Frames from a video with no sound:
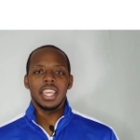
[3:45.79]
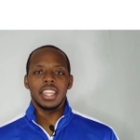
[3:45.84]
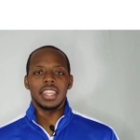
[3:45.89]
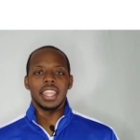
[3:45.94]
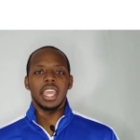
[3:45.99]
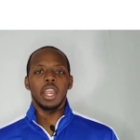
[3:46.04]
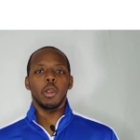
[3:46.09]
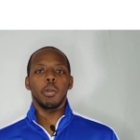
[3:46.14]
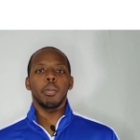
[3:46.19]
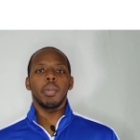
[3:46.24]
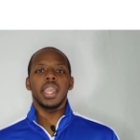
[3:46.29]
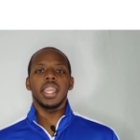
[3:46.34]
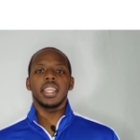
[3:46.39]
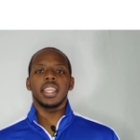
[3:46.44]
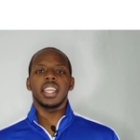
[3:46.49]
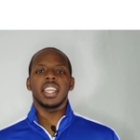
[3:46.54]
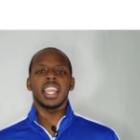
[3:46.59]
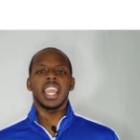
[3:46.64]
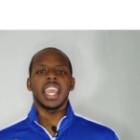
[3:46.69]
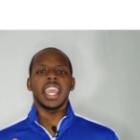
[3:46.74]
they're
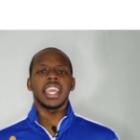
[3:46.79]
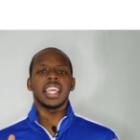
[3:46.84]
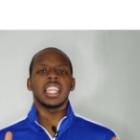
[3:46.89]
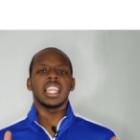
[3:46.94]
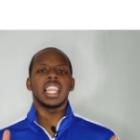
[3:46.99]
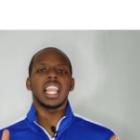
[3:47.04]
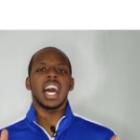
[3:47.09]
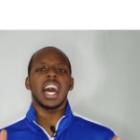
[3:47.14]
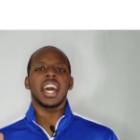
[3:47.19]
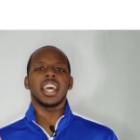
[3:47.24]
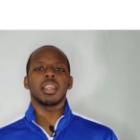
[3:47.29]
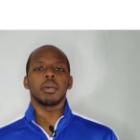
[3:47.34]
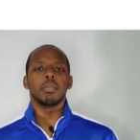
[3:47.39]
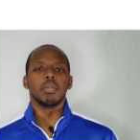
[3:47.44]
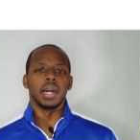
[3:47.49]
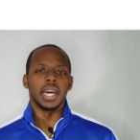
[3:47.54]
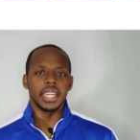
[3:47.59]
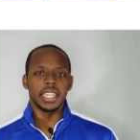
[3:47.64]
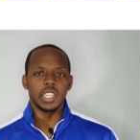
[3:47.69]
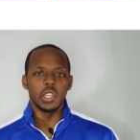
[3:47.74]
making a lot of
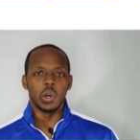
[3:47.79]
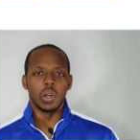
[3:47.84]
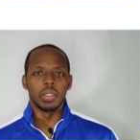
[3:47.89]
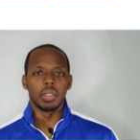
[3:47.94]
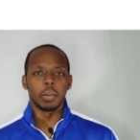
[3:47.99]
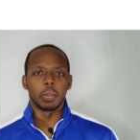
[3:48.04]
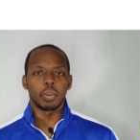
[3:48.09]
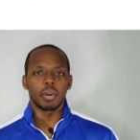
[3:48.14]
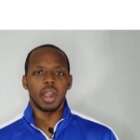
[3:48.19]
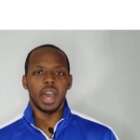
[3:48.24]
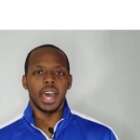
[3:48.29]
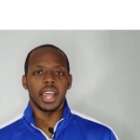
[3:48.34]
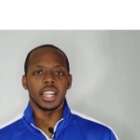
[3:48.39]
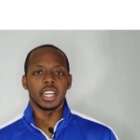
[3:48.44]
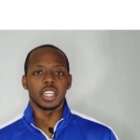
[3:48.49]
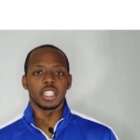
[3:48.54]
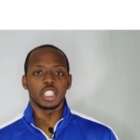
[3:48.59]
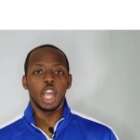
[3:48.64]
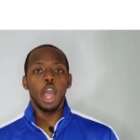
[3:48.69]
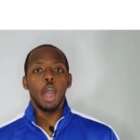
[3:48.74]
money on the
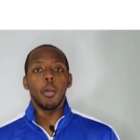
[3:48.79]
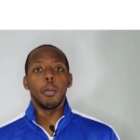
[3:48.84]
products,